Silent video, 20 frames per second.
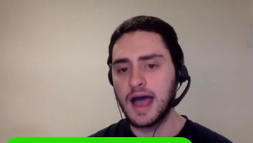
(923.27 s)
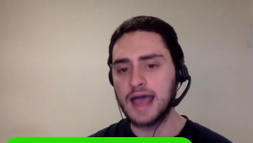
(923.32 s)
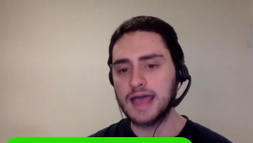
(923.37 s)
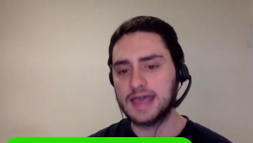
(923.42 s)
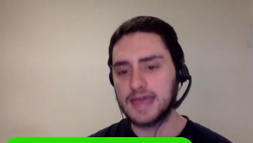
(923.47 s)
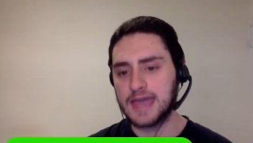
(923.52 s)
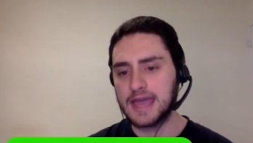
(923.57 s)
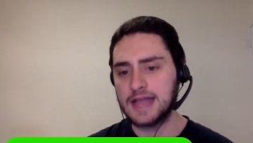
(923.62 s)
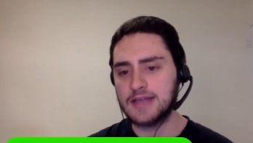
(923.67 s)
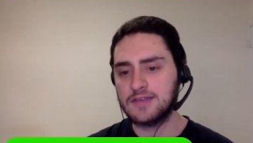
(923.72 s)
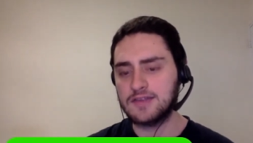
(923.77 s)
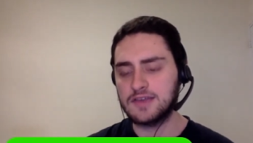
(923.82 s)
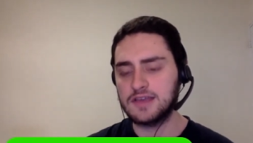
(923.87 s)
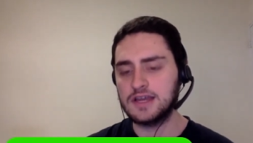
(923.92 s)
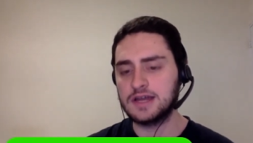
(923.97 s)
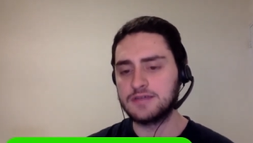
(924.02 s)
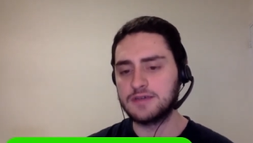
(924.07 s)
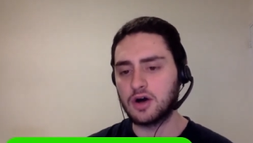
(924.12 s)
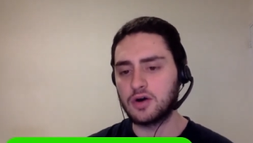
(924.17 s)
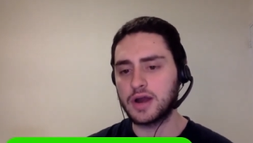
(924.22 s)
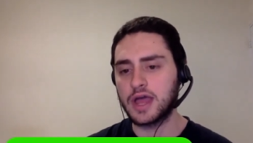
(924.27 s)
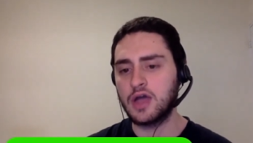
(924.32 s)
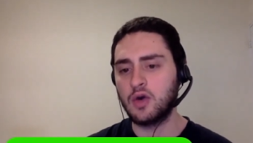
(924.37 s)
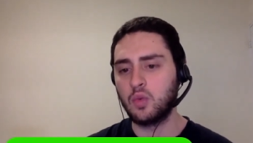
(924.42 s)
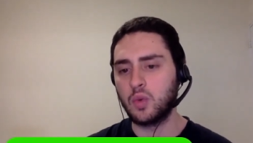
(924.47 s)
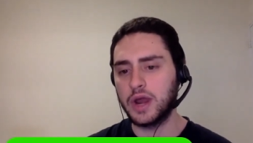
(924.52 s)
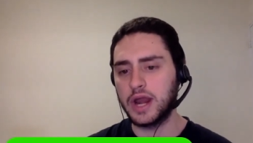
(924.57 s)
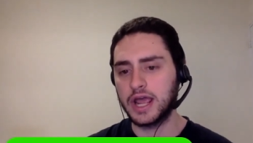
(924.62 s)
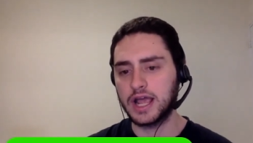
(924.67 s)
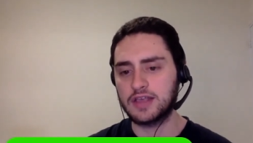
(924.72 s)
I can see
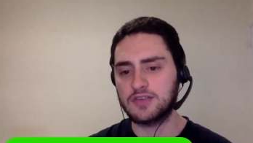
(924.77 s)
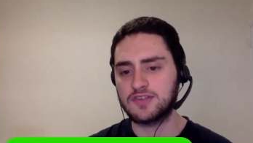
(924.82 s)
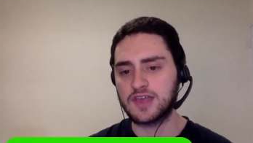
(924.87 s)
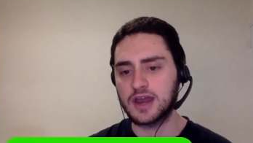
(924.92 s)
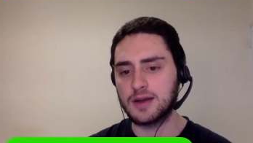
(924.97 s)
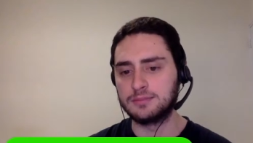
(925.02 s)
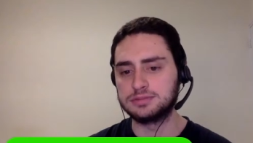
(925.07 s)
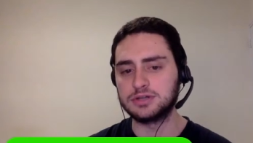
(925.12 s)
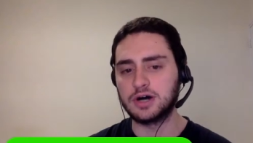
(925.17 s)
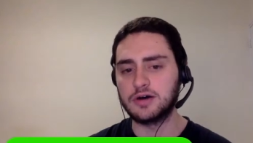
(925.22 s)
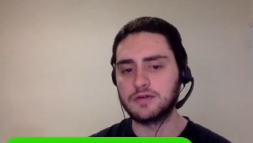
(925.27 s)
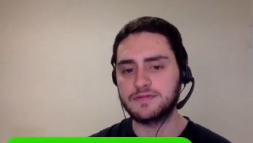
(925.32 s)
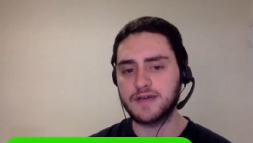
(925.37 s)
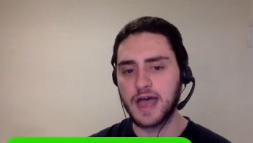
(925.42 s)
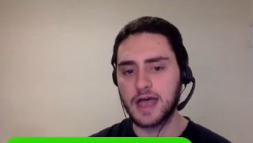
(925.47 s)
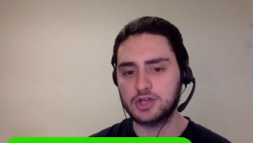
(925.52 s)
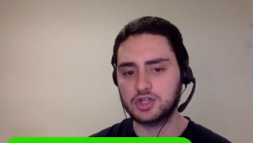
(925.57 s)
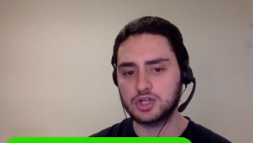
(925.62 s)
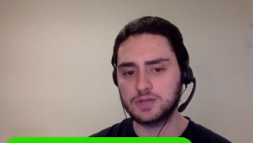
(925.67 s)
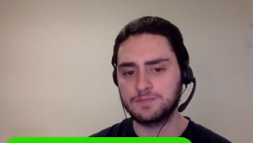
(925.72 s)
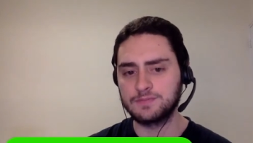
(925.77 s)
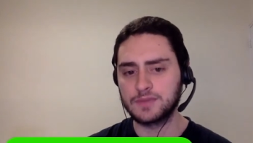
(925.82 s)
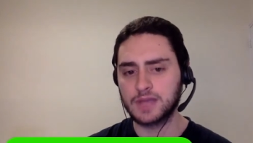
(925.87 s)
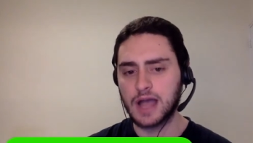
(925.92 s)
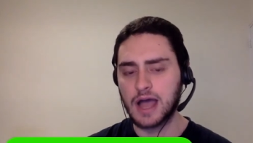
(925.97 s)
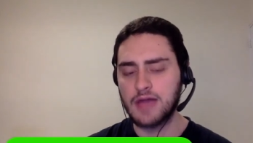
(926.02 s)
Navone winning a set in blowout fashion.